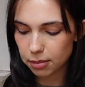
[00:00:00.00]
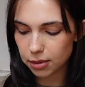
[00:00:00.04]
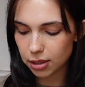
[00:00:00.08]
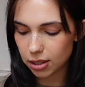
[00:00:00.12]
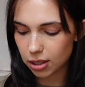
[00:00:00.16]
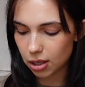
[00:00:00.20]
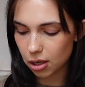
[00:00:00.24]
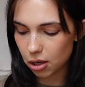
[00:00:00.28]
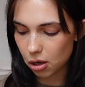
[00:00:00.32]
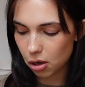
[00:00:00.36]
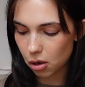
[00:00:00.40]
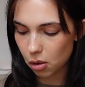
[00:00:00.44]

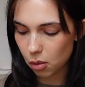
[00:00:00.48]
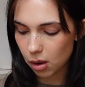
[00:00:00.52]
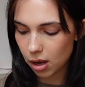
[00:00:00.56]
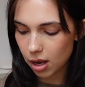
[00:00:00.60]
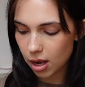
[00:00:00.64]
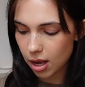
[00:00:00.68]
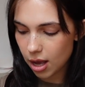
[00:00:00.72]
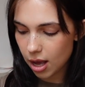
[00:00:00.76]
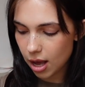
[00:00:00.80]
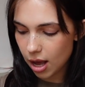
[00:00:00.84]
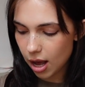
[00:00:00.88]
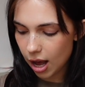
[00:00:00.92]
So
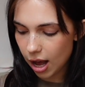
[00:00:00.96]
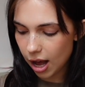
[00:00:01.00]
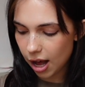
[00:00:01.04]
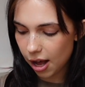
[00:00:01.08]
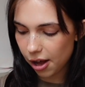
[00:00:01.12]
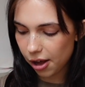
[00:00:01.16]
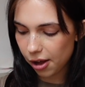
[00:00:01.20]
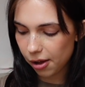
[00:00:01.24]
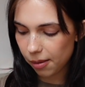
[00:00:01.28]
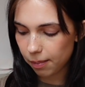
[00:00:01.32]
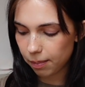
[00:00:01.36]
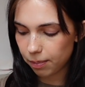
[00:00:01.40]

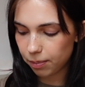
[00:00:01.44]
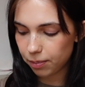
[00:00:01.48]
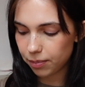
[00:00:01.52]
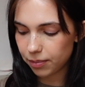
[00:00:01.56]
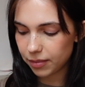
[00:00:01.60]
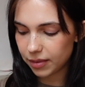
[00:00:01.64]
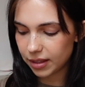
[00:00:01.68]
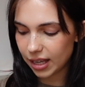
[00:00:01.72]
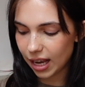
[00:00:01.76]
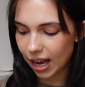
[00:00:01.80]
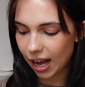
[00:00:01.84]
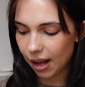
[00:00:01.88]

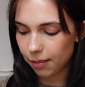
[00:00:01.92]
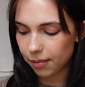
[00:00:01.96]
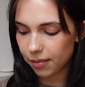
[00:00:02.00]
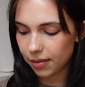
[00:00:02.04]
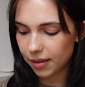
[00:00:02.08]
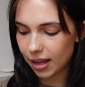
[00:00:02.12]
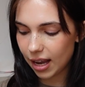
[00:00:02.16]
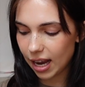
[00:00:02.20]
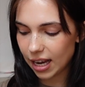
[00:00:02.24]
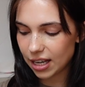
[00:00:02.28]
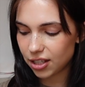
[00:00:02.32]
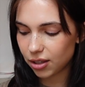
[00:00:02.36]
yeah,
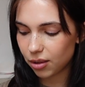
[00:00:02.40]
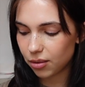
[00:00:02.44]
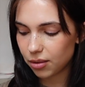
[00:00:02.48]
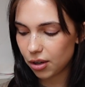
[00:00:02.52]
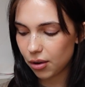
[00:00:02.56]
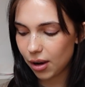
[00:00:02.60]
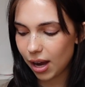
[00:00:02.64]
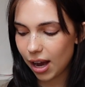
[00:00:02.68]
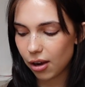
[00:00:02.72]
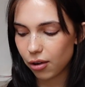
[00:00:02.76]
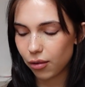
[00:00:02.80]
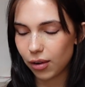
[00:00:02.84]
I don't
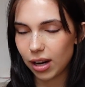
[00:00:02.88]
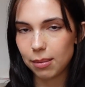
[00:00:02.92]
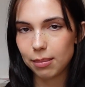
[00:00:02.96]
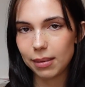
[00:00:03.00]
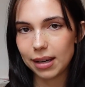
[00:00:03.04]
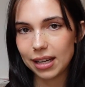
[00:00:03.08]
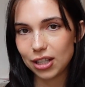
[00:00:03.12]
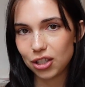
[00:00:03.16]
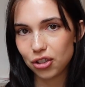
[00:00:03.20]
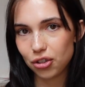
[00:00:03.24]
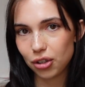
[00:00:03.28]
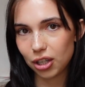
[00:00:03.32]
know how great
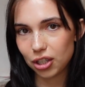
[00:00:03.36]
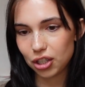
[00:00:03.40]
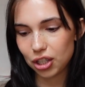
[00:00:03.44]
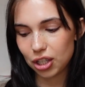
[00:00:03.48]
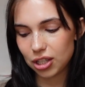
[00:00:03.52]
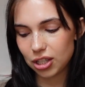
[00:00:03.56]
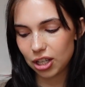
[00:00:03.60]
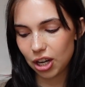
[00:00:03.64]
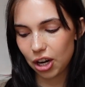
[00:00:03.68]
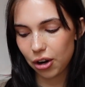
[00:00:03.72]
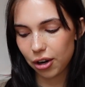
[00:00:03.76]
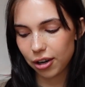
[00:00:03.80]
my
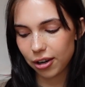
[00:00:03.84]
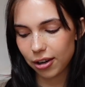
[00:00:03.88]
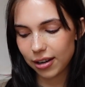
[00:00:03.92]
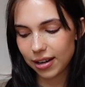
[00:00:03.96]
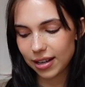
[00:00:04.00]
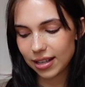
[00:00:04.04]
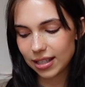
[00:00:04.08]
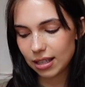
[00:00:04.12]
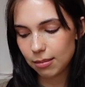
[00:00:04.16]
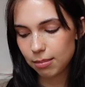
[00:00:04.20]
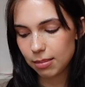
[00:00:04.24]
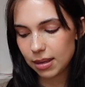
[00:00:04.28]
instructions are
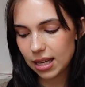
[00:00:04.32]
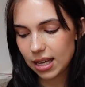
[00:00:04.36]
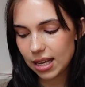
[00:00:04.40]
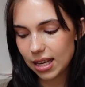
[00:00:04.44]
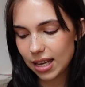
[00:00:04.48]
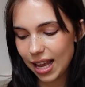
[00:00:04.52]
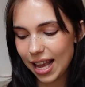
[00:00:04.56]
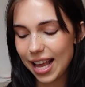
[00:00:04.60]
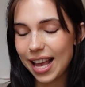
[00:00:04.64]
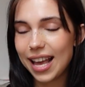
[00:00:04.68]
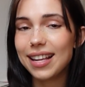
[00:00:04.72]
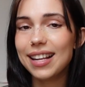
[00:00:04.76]
going to
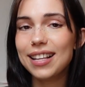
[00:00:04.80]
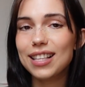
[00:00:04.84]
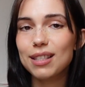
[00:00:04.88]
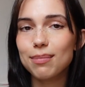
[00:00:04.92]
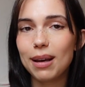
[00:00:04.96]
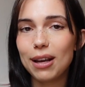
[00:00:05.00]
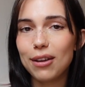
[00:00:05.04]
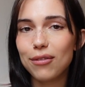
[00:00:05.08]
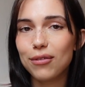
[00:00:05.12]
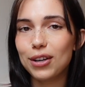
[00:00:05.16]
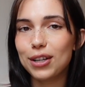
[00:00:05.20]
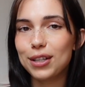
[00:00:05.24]
be, and it's
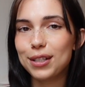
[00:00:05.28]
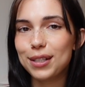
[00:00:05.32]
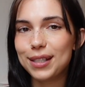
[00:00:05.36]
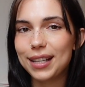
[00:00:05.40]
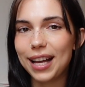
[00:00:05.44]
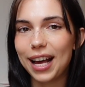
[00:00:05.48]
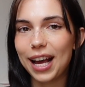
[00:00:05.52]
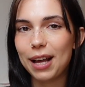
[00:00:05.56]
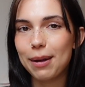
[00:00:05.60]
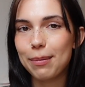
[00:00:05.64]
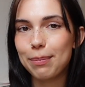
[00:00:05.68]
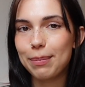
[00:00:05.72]
my first
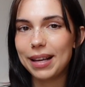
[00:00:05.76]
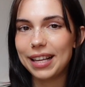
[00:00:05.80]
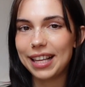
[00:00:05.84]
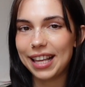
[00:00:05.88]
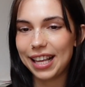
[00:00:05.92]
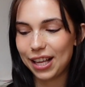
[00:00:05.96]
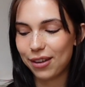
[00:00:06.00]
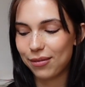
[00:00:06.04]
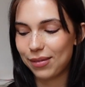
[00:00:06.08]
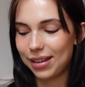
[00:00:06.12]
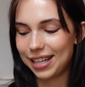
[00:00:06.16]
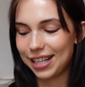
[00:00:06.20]
time
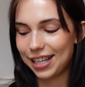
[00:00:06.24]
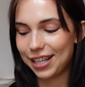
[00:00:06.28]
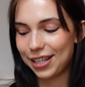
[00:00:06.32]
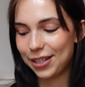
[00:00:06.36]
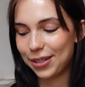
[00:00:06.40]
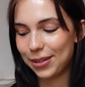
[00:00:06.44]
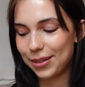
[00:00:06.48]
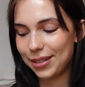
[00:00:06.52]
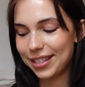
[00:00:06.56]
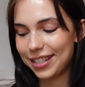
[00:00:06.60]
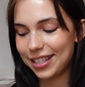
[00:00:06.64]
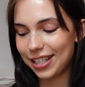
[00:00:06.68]
making a
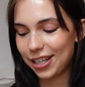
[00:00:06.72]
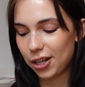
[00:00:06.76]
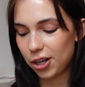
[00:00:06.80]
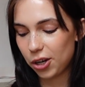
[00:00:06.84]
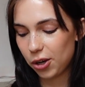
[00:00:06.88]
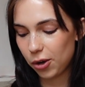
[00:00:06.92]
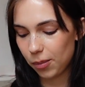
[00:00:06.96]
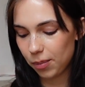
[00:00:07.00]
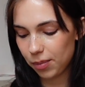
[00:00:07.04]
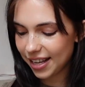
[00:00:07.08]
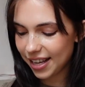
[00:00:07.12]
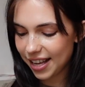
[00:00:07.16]
video.
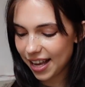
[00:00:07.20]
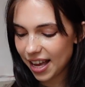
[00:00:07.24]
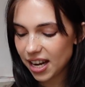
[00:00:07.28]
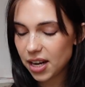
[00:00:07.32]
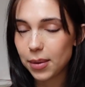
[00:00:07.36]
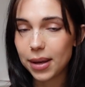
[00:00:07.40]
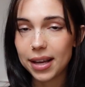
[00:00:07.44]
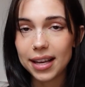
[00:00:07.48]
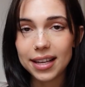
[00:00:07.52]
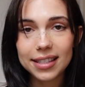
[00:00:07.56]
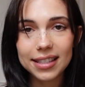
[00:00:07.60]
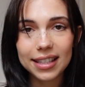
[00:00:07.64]
So
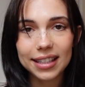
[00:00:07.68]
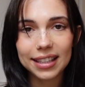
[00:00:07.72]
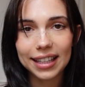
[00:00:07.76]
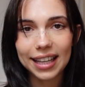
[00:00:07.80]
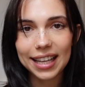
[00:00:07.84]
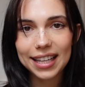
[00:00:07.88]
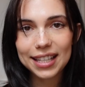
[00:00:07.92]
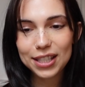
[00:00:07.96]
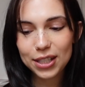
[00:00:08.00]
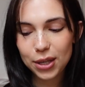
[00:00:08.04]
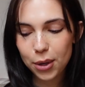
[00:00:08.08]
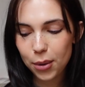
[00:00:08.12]
anyways,
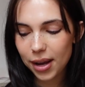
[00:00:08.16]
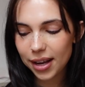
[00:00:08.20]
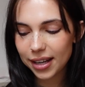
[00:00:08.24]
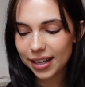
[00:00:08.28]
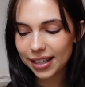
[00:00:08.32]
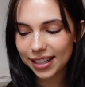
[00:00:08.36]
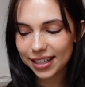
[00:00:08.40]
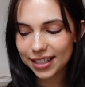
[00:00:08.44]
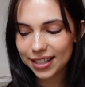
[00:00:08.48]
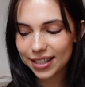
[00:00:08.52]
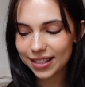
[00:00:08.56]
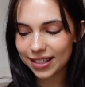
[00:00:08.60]
let's go ahead
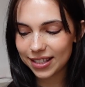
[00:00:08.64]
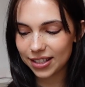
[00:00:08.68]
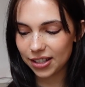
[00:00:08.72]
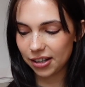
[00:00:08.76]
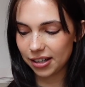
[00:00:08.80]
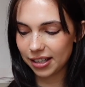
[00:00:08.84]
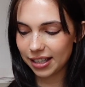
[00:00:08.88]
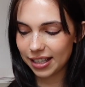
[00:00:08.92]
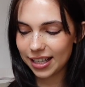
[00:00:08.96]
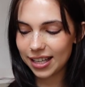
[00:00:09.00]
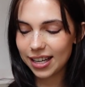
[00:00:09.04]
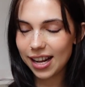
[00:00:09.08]
and get
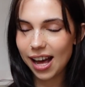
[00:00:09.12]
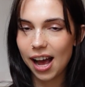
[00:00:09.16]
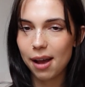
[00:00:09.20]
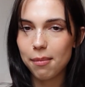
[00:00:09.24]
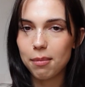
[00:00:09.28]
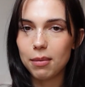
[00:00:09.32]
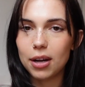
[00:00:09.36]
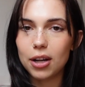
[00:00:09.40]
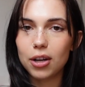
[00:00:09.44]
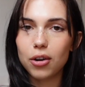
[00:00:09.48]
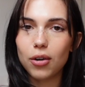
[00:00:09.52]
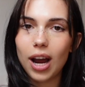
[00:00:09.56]
started. I'm
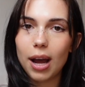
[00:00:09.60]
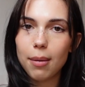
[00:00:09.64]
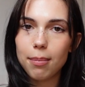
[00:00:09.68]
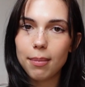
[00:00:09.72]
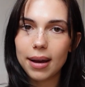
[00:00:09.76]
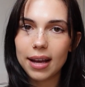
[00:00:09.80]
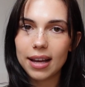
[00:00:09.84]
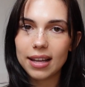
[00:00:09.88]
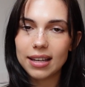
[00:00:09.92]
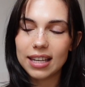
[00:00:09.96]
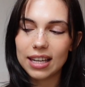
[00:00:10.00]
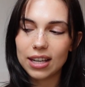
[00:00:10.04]
gonna grab
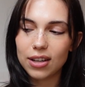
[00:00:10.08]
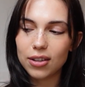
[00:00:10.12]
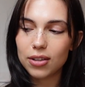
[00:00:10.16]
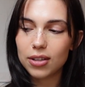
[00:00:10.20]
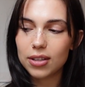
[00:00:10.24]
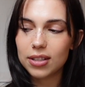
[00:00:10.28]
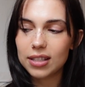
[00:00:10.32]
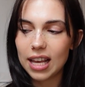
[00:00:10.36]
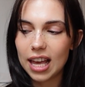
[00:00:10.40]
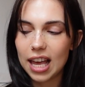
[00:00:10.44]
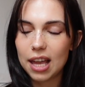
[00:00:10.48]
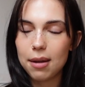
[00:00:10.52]
my
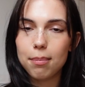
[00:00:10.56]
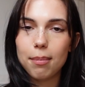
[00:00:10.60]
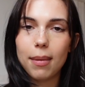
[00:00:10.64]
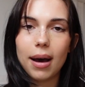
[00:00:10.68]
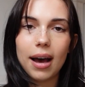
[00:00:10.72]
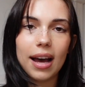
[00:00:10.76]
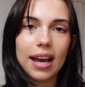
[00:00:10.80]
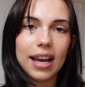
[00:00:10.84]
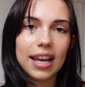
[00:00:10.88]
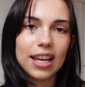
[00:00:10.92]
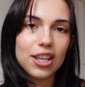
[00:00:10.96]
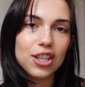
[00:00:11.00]
needles and
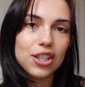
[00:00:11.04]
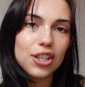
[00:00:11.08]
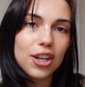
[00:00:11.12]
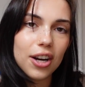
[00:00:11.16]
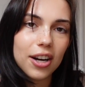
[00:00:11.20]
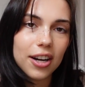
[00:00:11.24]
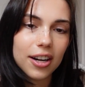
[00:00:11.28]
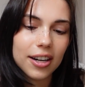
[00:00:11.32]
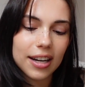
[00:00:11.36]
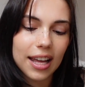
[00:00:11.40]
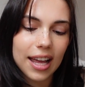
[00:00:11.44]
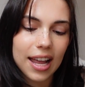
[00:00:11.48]
my
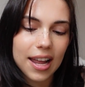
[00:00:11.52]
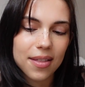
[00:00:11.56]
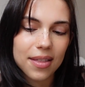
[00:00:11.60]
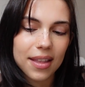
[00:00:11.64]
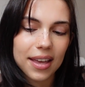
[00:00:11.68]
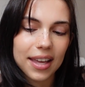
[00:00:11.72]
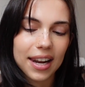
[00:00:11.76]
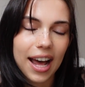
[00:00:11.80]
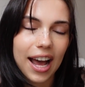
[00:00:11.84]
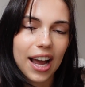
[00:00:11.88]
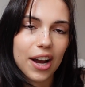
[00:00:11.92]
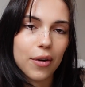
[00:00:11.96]
yarn and
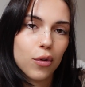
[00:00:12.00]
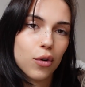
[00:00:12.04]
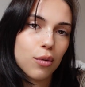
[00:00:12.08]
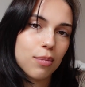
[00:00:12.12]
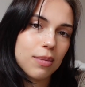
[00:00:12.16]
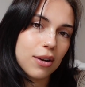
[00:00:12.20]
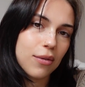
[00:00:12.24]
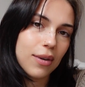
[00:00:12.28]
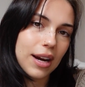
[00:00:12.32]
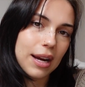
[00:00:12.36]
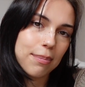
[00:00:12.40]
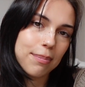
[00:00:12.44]
then I will
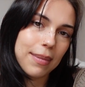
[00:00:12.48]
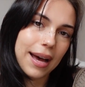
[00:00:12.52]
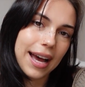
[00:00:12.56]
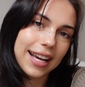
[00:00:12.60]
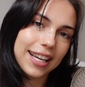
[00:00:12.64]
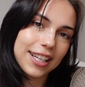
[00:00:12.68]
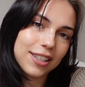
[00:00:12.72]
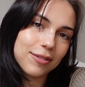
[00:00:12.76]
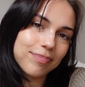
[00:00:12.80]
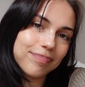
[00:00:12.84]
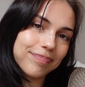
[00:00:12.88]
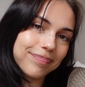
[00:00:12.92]
be right
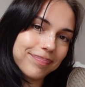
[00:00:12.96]
back.